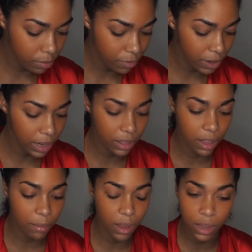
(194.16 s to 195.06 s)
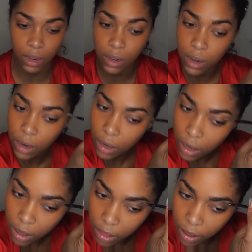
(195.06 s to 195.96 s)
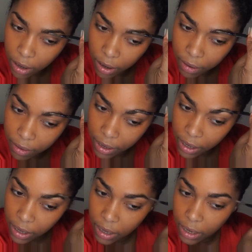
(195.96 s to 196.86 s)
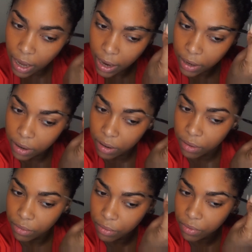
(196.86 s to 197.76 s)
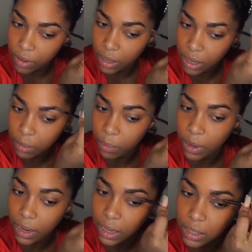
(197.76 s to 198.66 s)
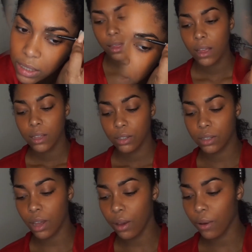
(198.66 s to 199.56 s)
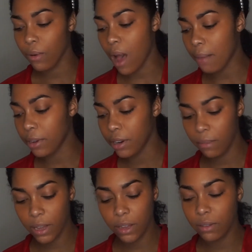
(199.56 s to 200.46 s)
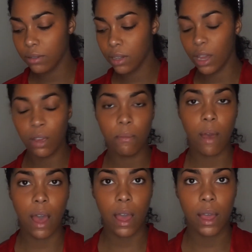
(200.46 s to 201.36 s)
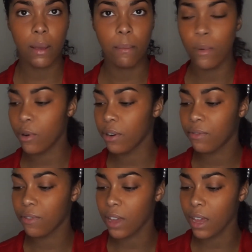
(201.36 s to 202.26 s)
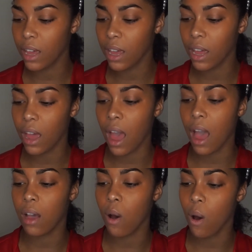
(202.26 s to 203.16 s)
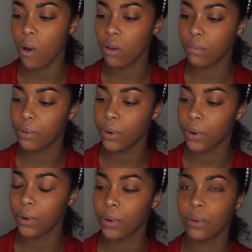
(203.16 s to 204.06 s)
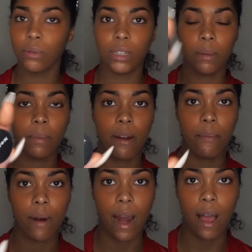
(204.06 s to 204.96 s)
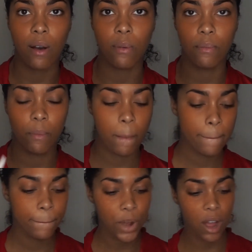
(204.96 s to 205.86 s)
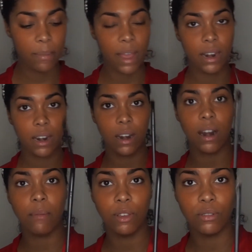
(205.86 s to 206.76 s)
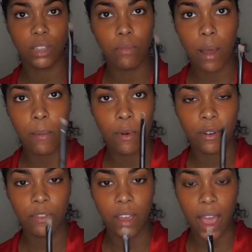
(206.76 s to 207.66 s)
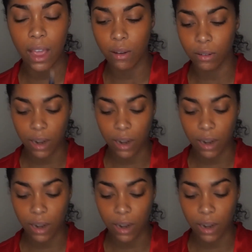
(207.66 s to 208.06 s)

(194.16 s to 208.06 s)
filling them in, they are already kind of in place. So I'm going to be using my Morphe Cold Brew Dip Brow Pomade, and then I'm using my Morphe Angled